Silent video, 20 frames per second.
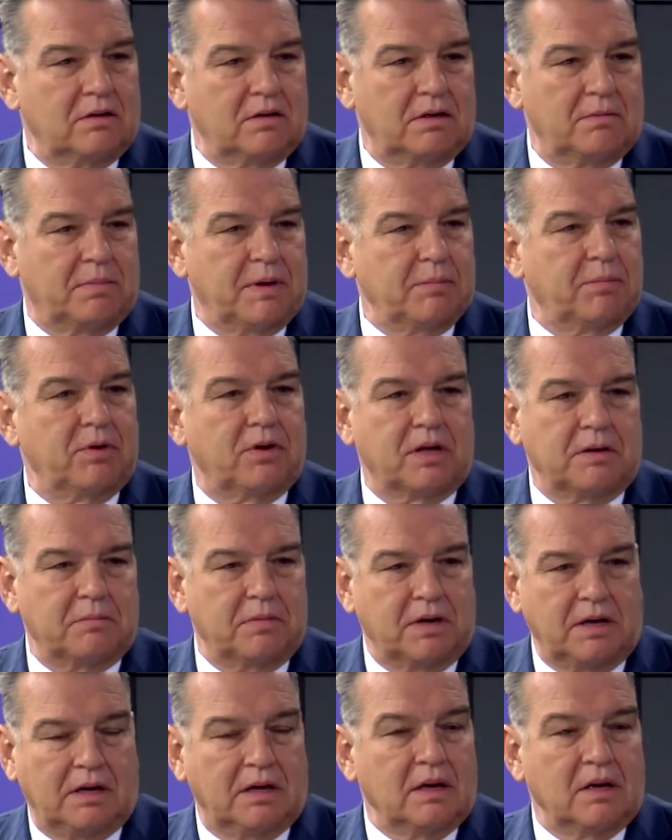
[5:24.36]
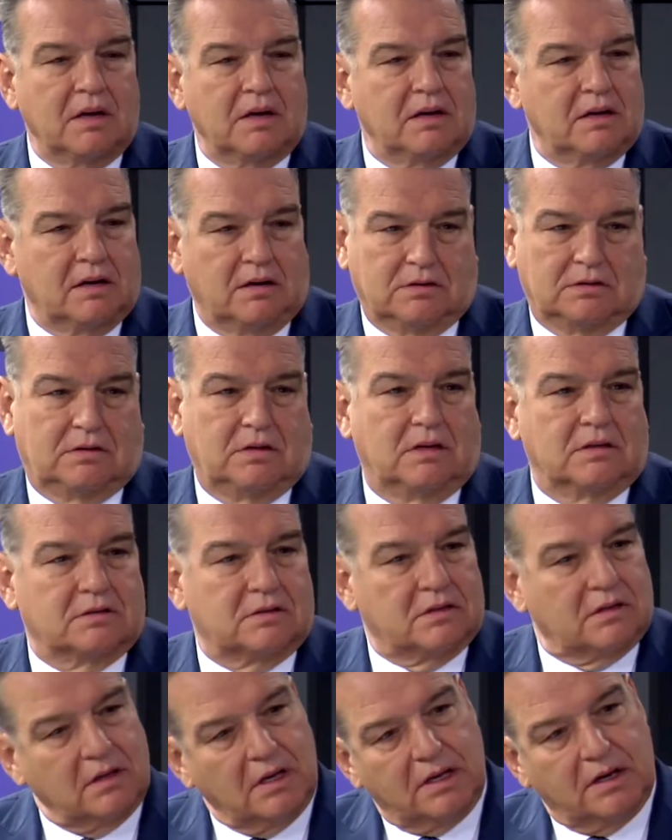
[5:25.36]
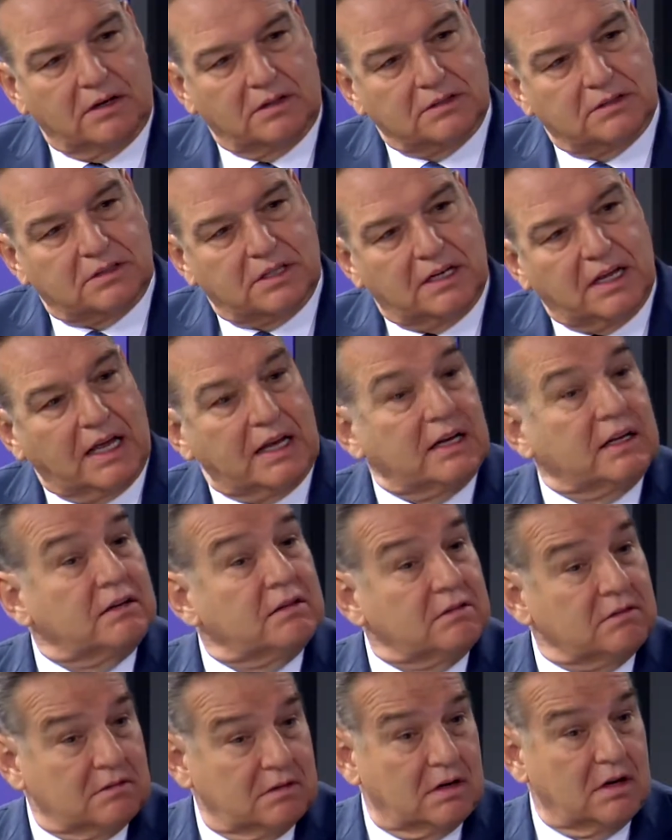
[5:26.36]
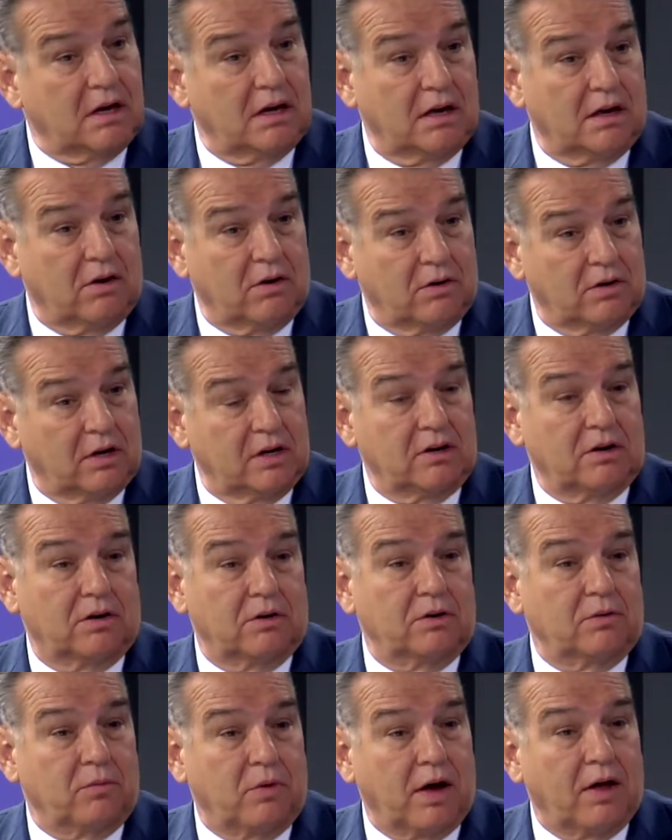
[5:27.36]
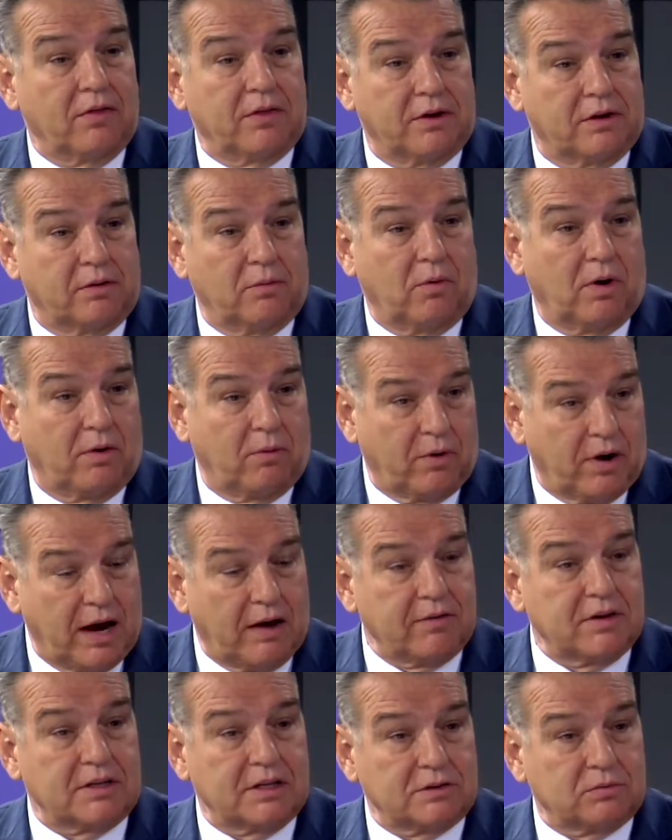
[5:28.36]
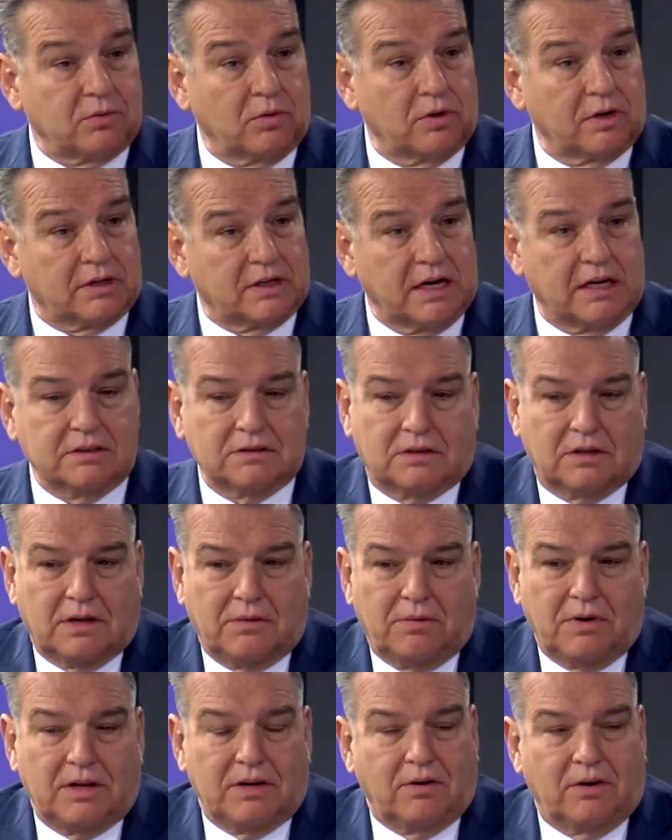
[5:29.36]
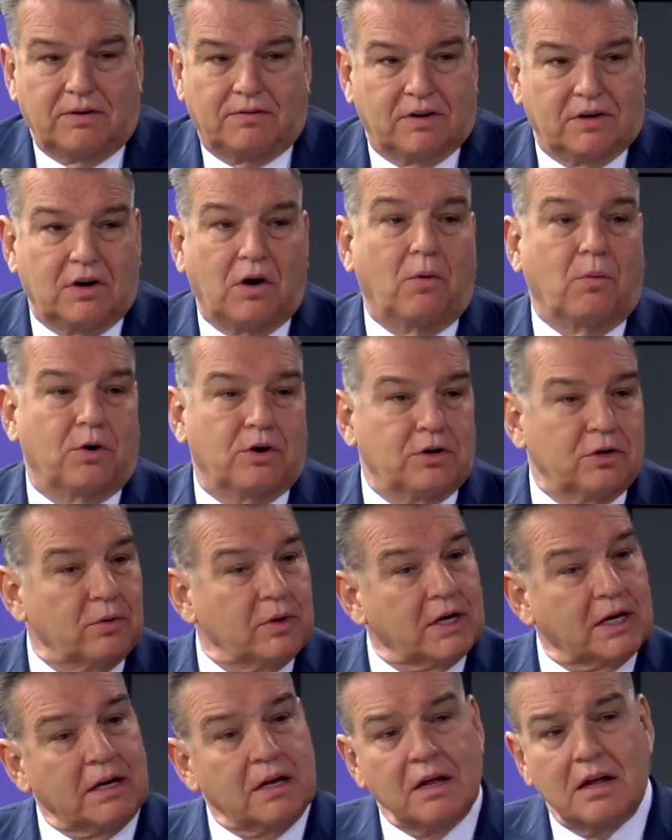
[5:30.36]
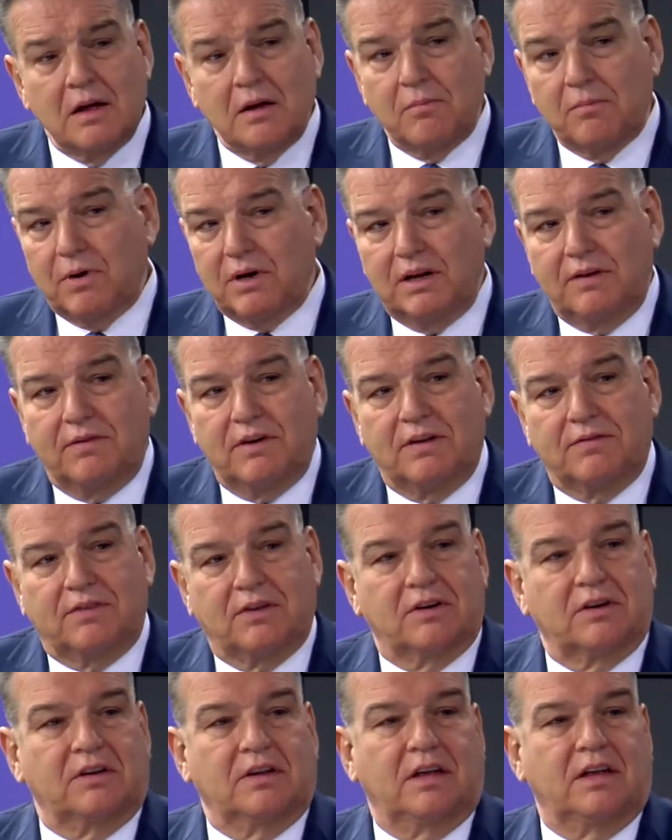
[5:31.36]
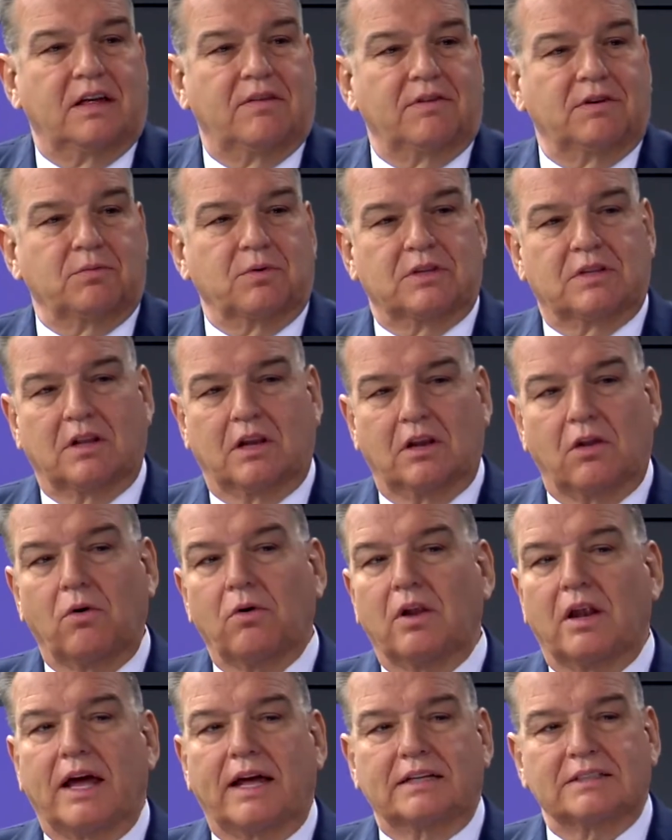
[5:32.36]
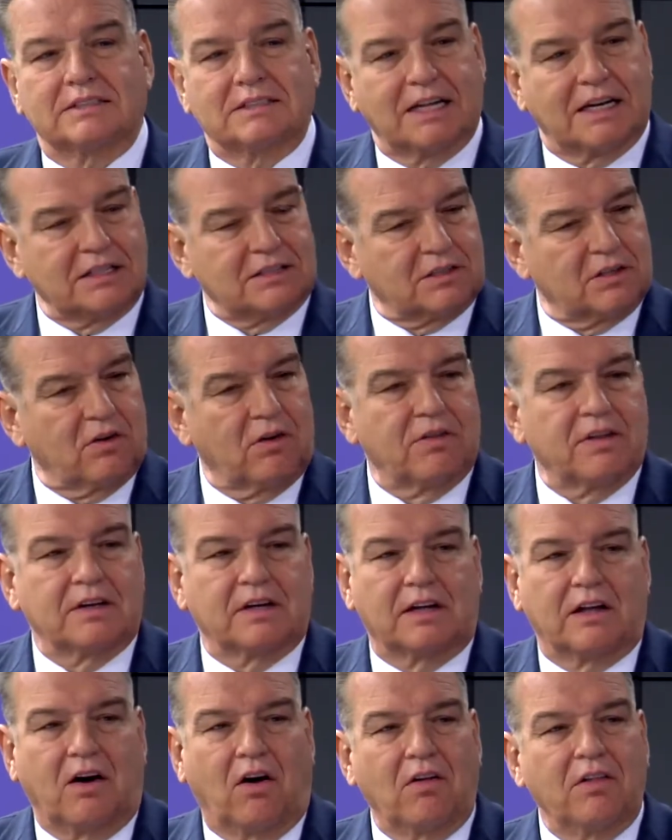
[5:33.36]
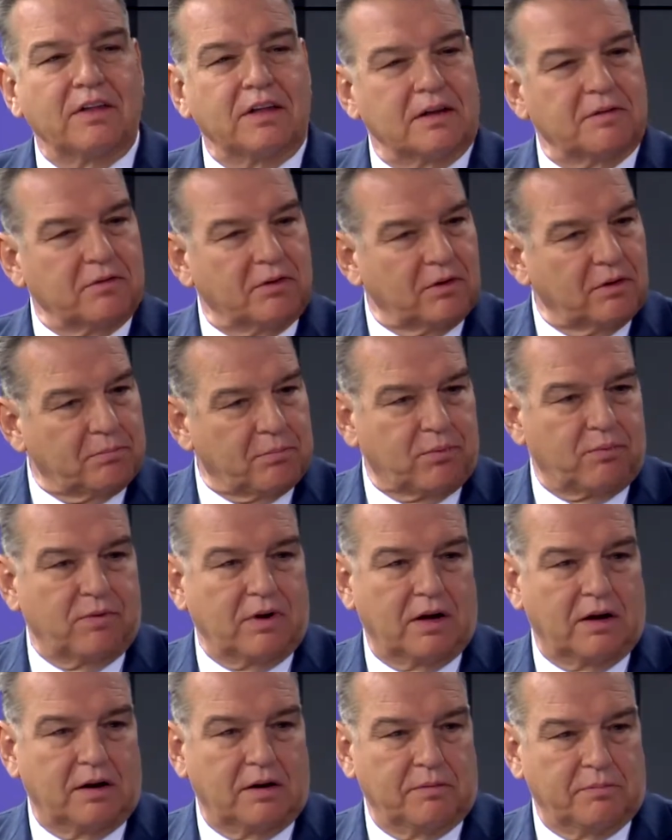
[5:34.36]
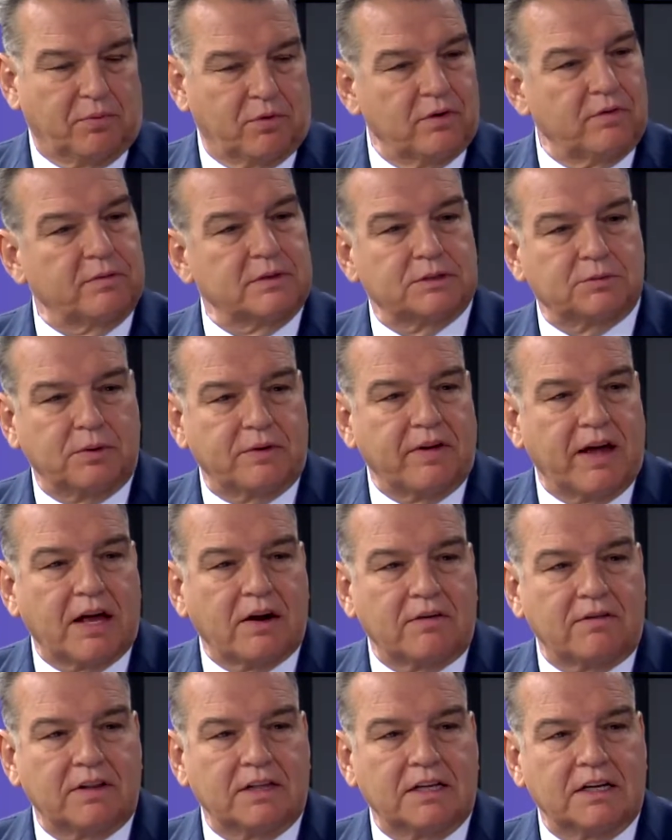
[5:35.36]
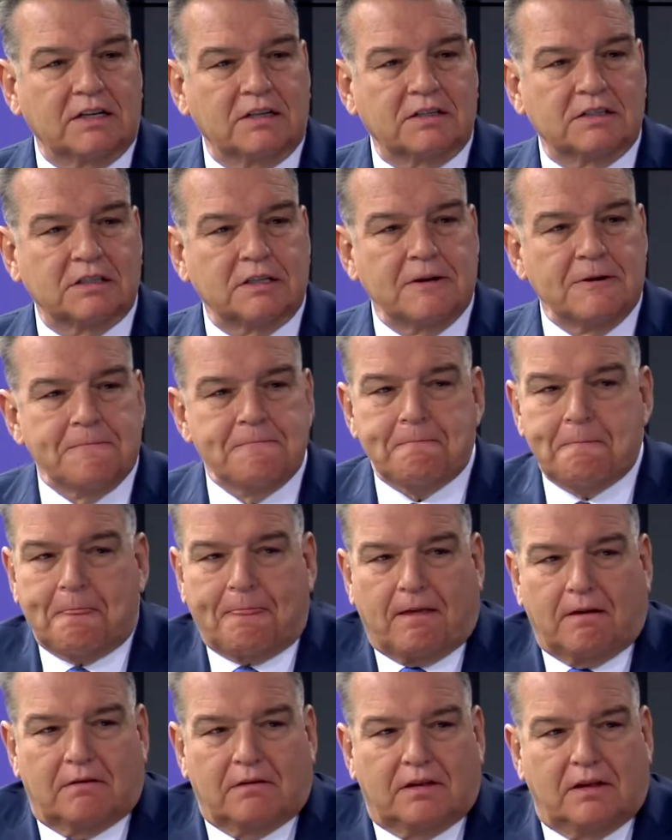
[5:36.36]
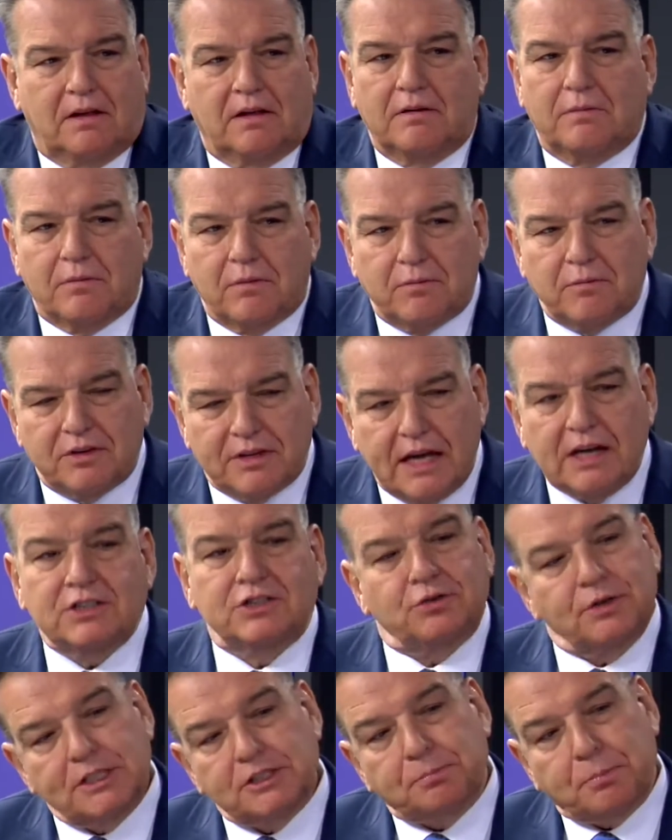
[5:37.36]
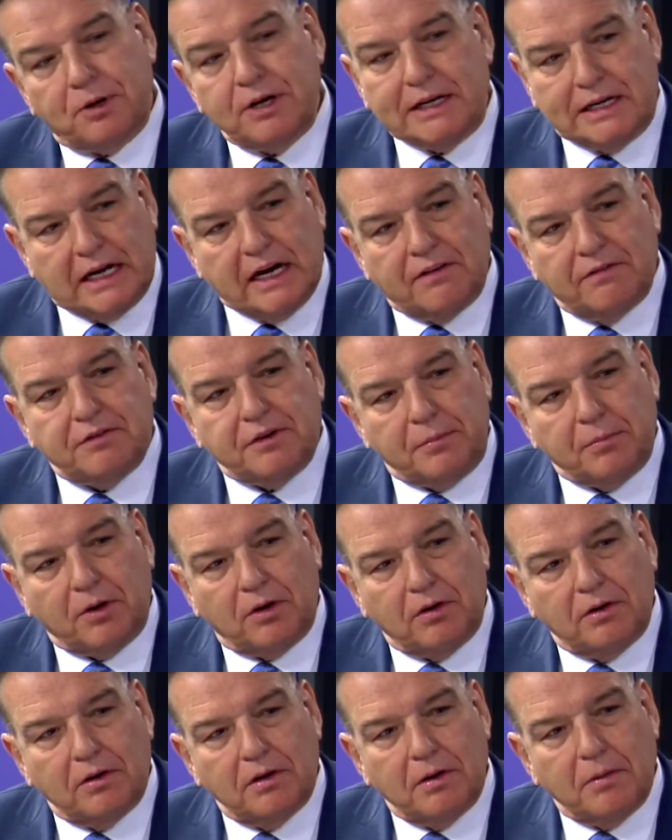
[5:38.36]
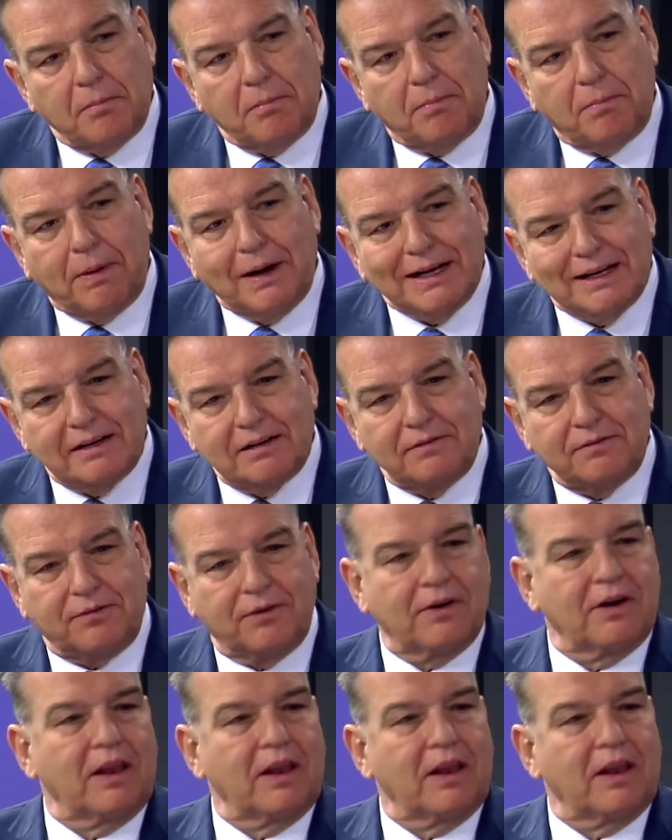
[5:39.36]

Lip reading: people can be, sedated, while we're having this work done, so they really don't even know we're doing it. But even with the local anesthetics and all the improvements we've had over the years, dentistry is pretty comfortable. But for a